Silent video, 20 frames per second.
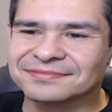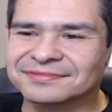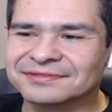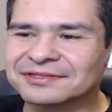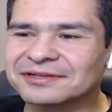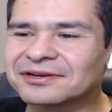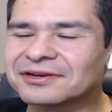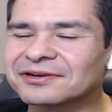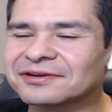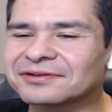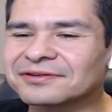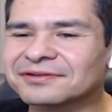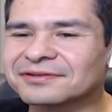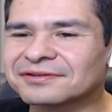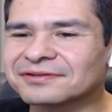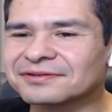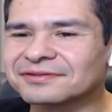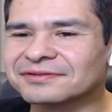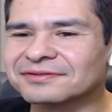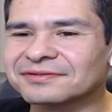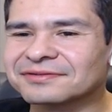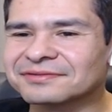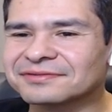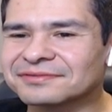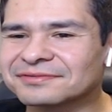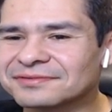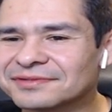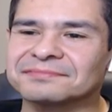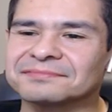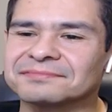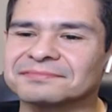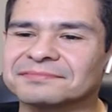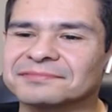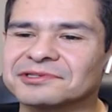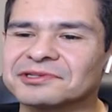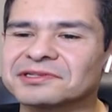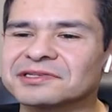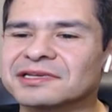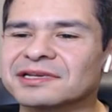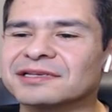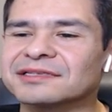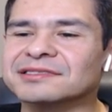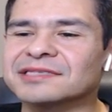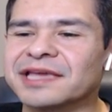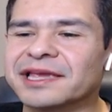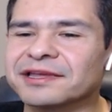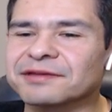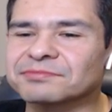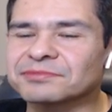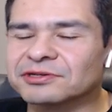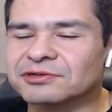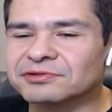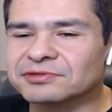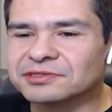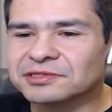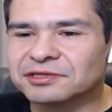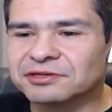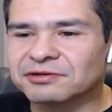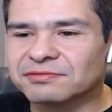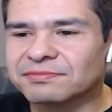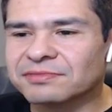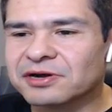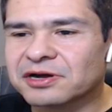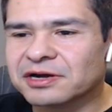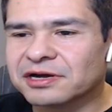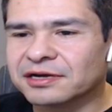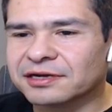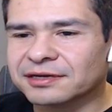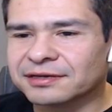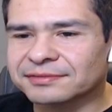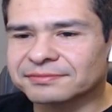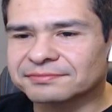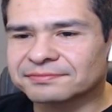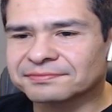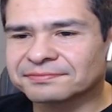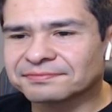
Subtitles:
Oh. So he's gonna take him to go see their mom.